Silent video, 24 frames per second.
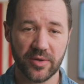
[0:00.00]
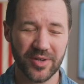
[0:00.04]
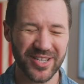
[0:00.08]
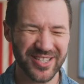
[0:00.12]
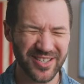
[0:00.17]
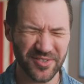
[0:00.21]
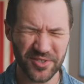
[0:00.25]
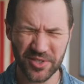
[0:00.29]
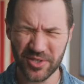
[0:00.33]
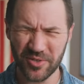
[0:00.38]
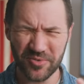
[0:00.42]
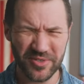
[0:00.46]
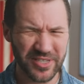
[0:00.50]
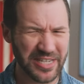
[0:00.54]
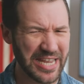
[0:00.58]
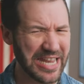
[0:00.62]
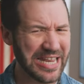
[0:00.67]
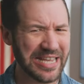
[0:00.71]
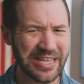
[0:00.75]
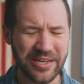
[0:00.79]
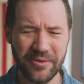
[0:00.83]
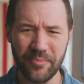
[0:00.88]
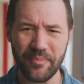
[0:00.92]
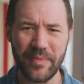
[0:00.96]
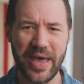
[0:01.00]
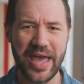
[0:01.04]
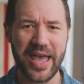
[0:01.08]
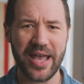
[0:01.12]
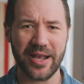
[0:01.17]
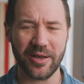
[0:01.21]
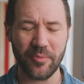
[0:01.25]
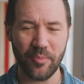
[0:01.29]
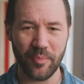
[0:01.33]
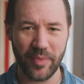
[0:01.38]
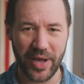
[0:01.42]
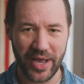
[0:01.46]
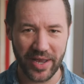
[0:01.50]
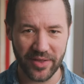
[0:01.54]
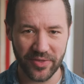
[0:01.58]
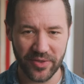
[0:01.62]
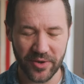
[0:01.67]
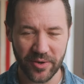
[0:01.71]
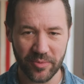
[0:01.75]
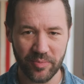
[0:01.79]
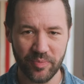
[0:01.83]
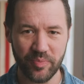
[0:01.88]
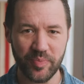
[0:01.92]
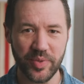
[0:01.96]
because I was so taken aback by
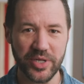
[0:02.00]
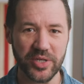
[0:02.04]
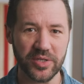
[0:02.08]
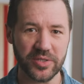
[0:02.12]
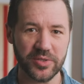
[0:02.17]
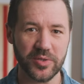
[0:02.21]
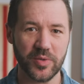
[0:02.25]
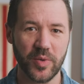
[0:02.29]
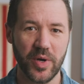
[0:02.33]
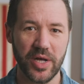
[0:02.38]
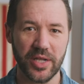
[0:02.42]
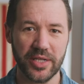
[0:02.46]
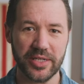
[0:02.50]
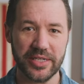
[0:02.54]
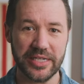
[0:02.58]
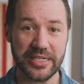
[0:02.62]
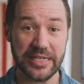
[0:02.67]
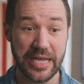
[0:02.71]
their build quality.